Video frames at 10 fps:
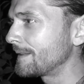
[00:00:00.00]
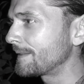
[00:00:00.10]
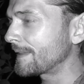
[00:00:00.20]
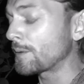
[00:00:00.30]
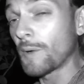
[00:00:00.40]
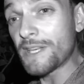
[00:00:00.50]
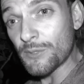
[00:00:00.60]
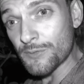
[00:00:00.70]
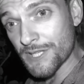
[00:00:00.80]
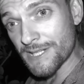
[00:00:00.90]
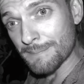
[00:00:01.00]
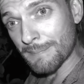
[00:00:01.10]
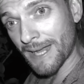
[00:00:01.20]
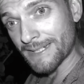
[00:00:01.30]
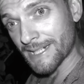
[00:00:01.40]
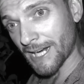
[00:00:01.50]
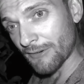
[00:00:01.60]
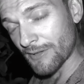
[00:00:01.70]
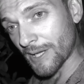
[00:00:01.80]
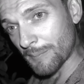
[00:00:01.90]
that when you see a man
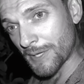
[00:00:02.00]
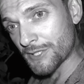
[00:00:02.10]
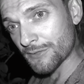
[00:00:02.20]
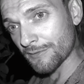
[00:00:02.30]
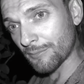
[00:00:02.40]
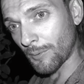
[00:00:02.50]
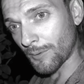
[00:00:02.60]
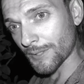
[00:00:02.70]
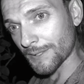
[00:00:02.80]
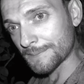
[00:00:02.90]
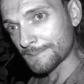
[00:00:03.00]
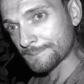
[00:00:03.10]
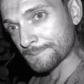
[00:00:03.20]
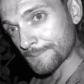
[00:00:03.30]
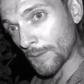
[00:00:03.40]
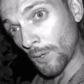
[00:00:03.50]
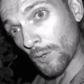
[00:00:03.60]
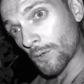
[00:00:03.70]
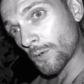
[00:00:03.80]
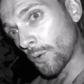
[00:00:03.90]
carrying a pitcher of water
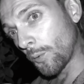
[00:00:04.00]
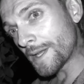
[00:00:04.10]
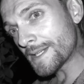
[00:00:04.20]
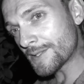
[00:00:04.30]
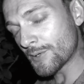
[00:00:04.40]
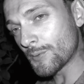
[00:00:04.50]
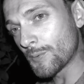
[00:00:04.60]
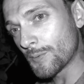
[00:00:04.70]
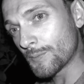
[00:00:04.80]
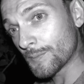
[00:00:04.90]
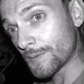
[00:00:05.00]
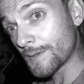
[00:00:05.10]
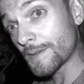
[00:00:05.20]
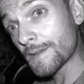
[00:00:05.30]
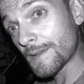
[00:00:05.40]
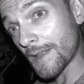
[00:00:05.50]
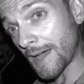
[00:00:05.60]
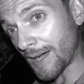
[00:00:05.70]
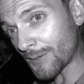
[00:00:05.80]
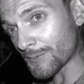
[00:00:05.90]
going to the
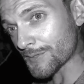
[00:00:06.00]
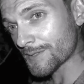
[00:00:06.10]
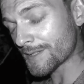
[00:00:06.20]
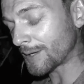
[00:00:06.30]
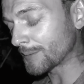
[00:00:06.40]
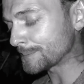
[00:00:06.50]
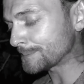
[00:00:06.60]
house, now